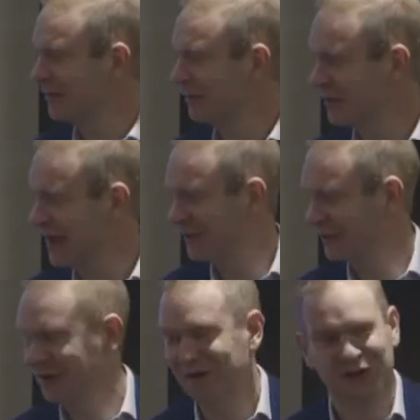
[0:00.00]
have a
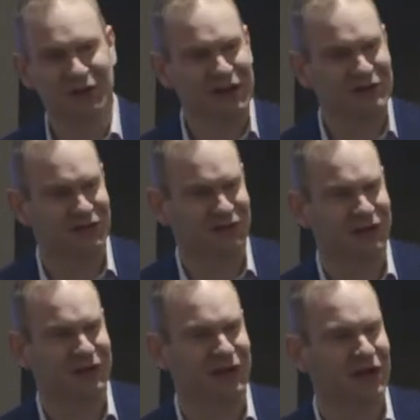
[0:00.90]
fair few
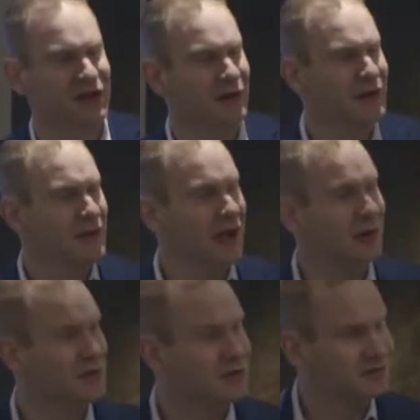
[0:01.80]
interesting,
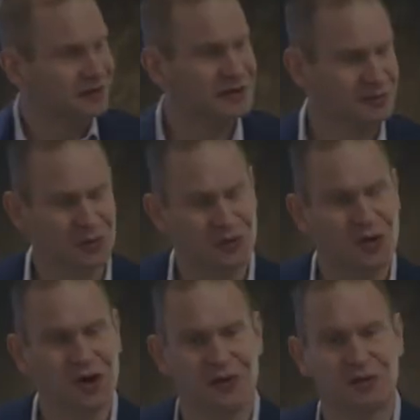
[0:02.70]
and we continue to
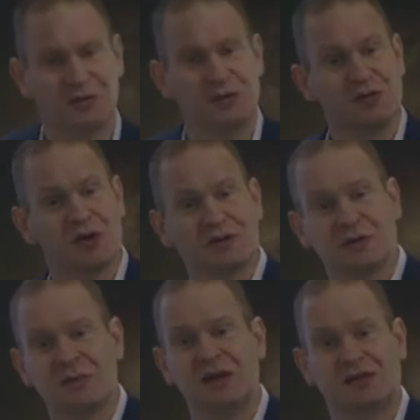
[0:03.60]
acquire those, and we run
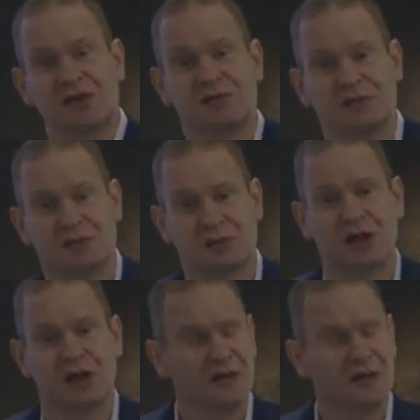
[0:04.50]
domain services as well.